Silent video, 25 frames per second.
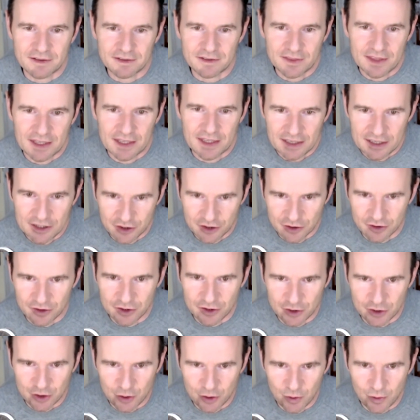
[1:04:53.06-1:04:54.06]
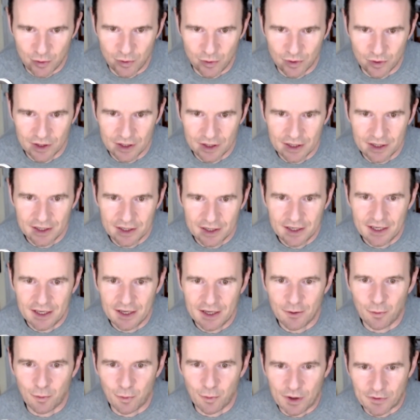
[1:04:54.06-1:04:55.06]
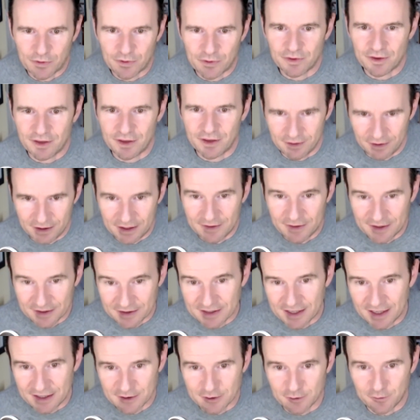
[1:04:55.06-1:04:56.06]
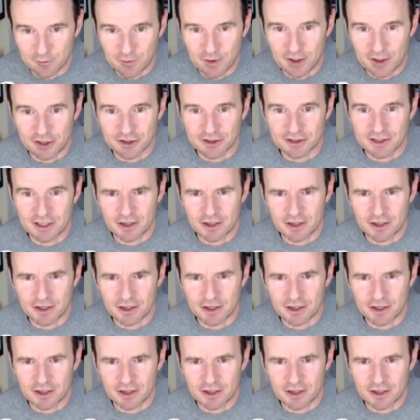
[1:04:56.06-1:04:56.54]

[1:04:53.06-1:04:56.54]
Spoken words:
he should do with, in this case, a fish.